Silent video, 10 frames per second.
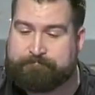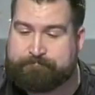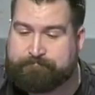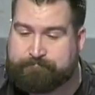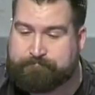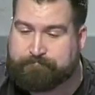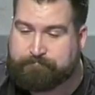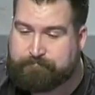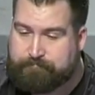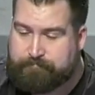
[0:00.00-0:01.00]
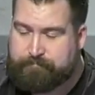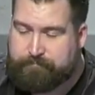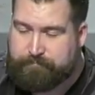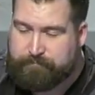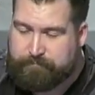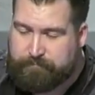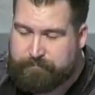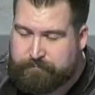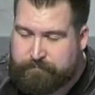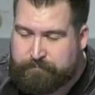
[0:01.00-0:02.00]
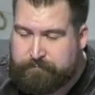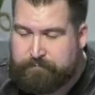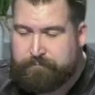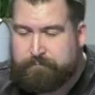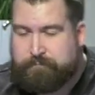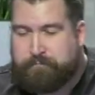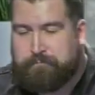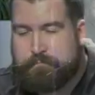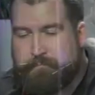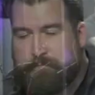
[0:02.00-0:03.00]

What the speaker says: (silence)